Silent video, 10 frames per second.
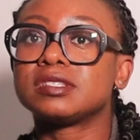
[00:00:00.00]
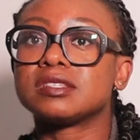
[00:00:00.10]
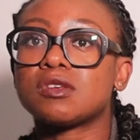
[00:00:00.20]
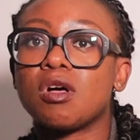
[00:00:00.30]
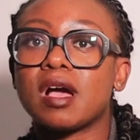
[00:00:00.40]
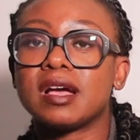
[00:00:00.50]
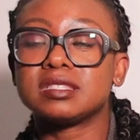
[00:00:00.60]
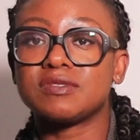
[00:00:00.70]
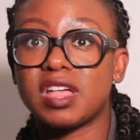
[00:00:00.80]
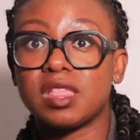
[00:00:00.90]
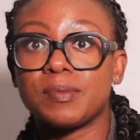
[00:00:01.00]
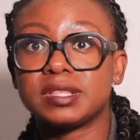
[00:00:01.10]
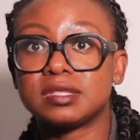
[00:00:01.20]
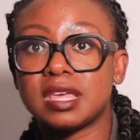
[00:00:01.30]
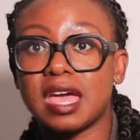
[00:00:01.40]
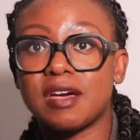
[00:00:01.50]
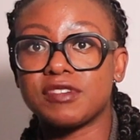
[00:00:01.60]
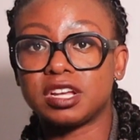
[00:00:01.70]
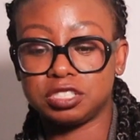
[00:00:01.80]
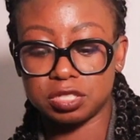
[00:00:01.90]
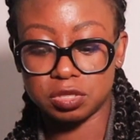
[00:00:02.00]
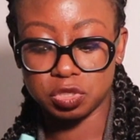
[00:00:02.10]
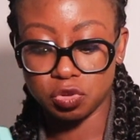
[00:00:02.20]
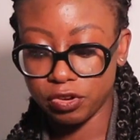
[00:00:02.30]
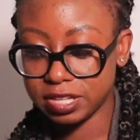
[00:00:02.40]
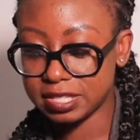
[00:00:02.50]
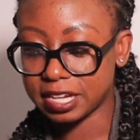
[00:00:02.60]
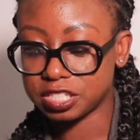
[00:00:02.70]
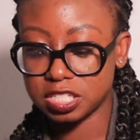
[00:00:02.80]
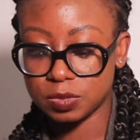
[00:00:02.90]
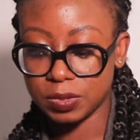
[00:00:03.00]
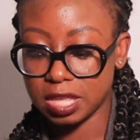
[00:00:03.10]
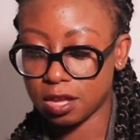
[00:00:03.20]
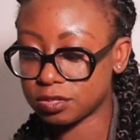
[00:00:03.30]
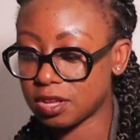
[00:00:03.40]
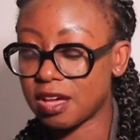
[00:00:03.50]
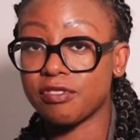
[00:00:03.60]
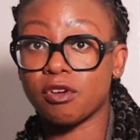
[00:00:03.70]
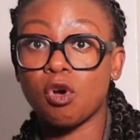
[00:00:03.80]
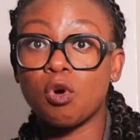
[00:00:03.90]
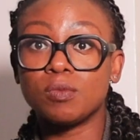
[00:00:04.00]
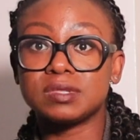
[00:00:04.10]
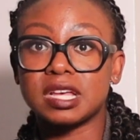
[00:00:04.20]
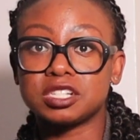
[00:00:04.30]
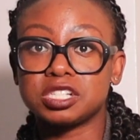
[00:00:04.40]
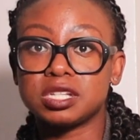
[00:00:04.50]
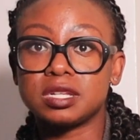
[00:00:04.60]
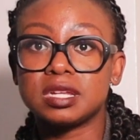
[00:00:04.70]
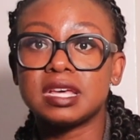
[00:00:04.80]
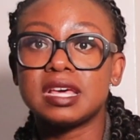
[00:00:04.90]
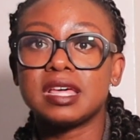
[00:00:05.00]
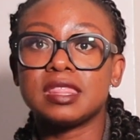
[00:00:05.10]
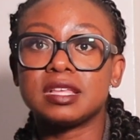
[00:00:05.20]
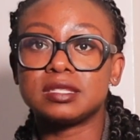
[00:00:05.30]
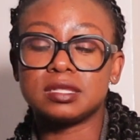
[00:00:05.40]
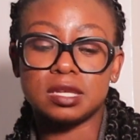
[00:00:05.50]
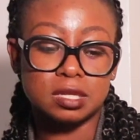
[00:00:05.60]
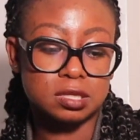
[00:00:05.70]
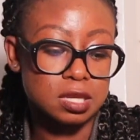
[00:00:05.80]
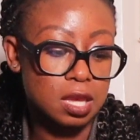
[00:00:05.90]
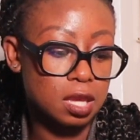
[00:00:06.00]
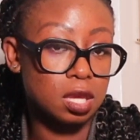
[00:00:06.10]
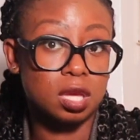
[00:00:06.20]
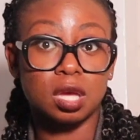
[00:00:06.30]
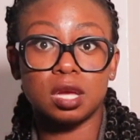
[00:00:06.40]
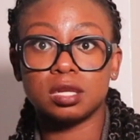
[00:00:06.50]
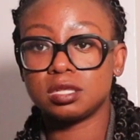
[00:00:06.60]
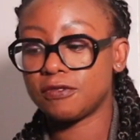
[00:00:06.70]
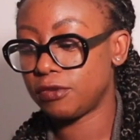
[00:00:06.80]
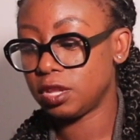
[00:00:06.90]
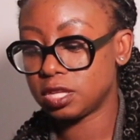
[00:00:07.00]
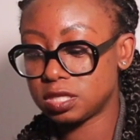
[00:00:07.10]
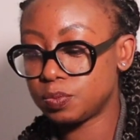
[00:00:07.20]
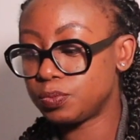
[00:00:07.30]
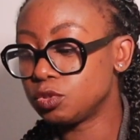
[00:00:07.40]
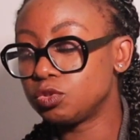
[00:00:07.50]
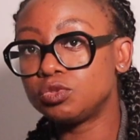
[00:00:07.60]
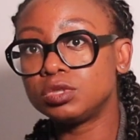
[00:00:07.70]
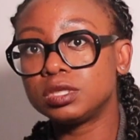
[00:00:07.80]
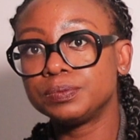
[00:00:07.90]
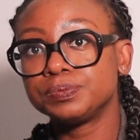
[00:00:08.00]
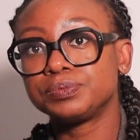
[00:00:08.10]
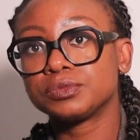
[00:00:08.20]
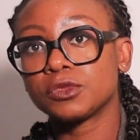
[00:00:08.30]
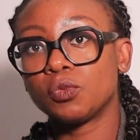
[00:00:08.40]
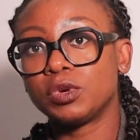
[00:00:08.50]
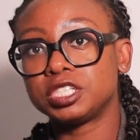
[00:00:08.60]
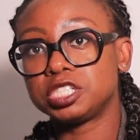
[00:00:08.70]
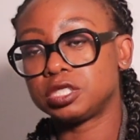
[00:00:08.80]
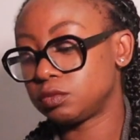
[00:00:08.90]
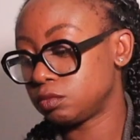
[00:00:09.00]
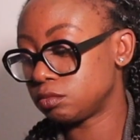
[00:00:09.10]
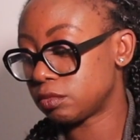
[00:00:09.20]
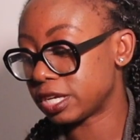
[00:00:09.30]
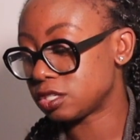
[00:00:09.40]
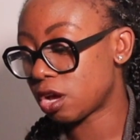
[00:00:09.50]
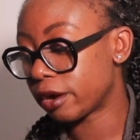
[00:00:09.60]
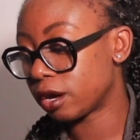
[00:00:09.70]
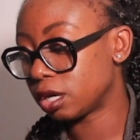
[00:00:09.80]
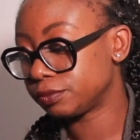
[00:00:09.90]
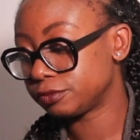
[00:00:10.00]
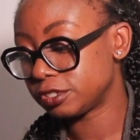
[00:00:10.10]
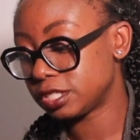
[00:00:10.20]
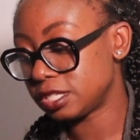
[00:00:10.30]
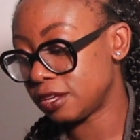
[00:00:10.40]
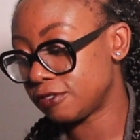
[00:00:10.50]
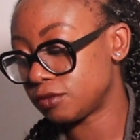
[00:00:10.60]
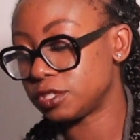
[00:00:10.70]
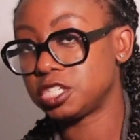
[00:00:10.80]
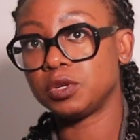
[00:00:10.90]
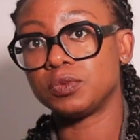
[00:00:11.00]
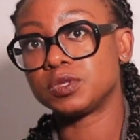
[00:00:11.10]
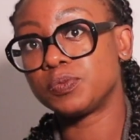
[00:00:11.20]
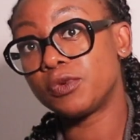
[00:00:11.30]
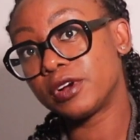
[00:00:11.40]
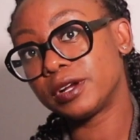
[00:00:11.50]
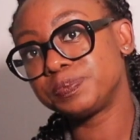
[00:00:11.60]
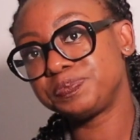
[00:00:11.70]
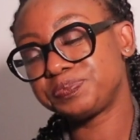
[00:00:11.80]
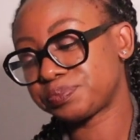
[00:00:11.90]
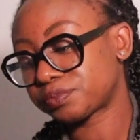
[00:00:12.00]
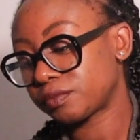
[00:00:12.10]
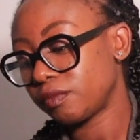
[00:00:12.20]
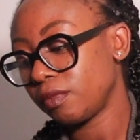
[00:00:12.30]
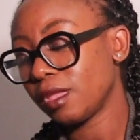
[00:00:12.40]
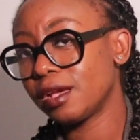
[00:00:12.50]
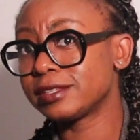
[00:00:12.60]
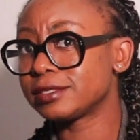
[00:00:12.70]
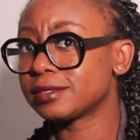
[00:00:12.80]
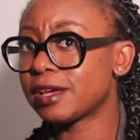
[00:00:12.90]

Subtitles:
has all kinds of elements. They have not just the jewelry sections, but they also have their home section. This is a Tiffany spoon, which my daughter received when she was born, because